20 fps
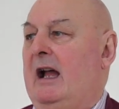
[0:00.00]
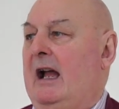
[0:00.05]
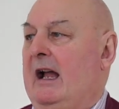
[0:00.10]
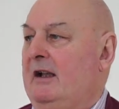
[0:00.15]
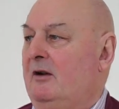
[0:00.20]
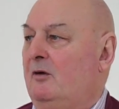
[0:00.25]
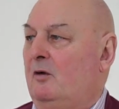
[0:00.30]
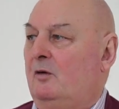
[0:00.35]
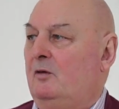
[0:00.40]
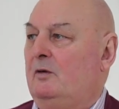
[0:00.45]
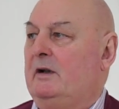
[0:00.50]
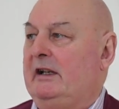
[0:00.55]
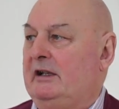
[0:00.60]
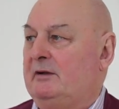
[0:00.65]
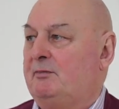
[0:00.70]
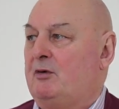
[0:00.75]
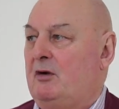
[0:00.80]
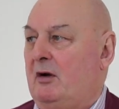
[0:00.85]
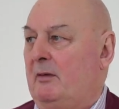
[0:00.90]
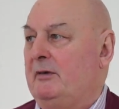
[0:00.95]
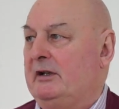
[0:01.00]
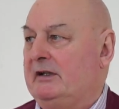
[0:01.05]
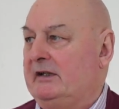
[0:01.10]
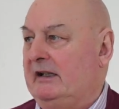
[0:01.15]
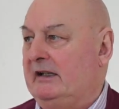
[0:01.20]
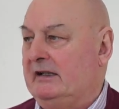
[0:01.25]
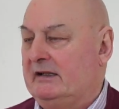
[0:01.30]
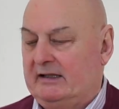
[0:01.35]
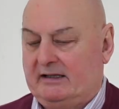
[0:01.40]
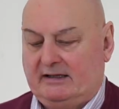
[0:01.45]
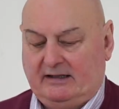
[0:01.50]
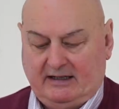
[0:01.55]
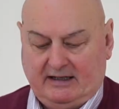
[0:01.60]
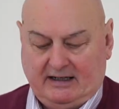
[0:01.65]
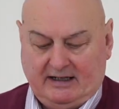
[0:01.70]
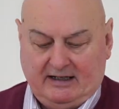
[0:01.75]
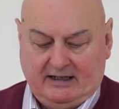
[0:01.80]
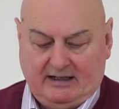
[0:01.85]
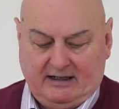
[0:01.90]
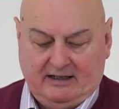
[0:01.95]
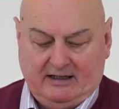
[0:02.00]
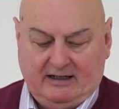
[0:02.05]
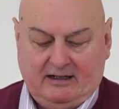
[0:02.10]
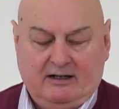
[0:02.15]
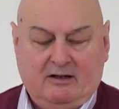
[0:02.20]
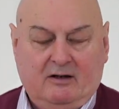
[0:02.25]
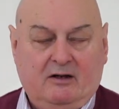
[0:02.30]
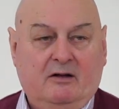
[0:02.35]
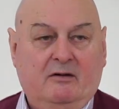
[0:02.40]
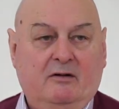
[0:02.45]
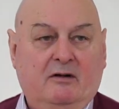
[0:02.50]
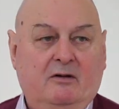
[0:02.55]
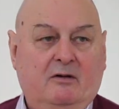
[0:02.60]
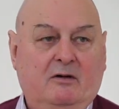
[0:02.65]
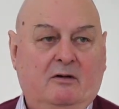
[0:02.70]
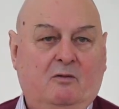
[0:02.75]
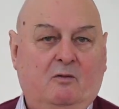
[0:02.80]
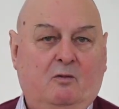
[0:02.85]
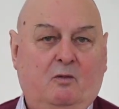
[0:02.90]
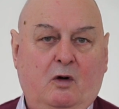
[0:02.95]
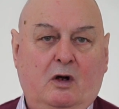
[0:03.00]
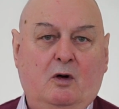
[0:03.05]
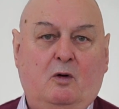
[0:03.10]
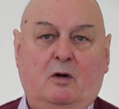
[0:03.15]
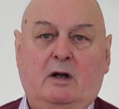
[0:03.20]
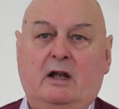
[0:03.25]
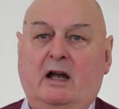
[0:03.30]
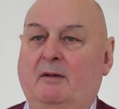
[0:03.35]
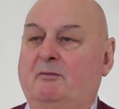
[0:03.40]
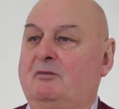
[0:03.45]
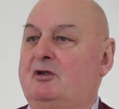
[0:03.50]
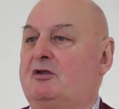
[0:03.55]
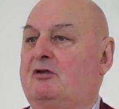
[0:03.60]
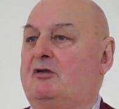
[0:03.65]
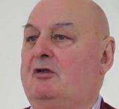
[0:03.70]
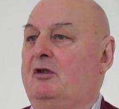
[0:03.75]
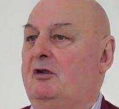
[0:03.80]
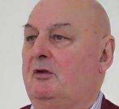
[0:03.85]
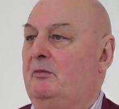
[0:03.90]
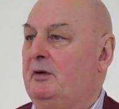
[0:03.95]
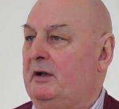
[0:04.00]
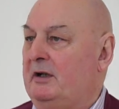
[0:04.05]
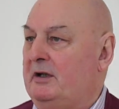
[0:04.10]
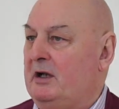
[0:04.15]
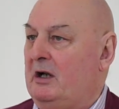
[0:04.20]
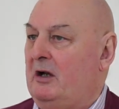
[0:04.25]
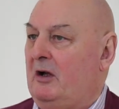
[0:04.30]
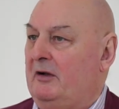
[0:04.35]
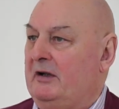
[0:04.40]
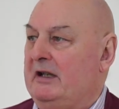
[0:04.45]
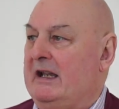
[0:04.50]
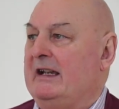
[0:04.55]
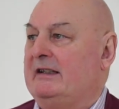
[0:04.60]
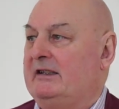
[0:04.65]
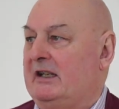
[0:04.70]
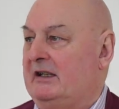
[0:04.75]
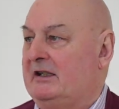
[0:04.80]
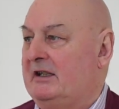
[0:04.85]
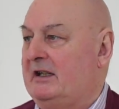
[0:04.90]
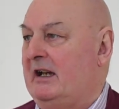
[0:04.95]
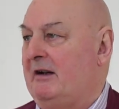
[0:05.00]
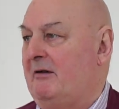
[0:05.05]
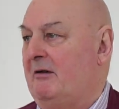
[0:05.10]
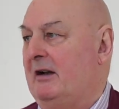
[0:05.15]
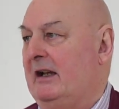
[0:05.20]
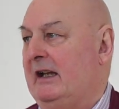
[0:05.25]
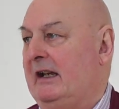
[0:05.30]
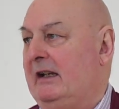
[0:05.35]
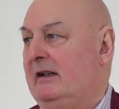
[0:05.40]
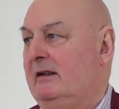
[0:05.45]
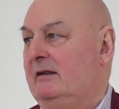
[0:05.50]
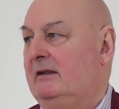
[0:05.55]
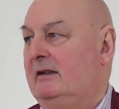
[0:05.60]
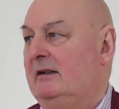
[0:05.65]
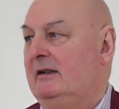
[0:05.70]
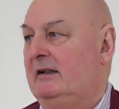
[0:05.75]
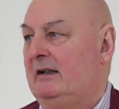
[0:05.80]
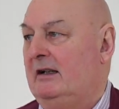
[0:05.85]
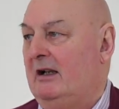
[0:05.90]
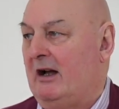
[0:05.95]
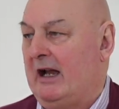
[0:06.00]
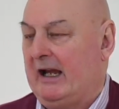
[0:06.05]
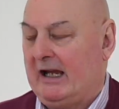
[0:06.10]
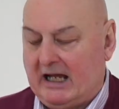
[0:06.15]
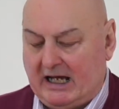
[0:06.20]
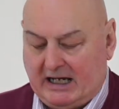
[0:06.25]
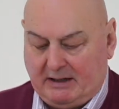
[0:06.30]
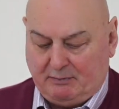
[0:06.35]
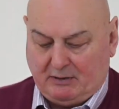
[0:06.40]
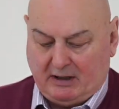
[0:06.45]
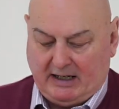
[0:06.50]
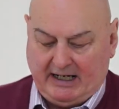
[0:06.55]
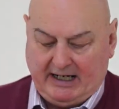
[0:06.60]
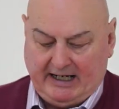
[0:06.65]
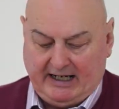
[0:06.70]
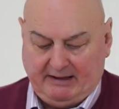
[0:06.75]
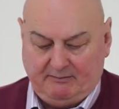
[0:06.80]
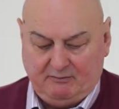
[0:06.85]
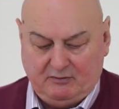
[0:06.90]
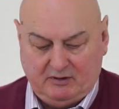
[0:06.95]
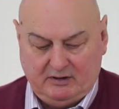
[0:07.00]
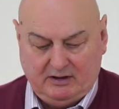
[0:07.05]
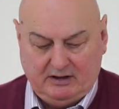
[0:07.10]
and all these promises will come true, but not necessarily, like Abraham,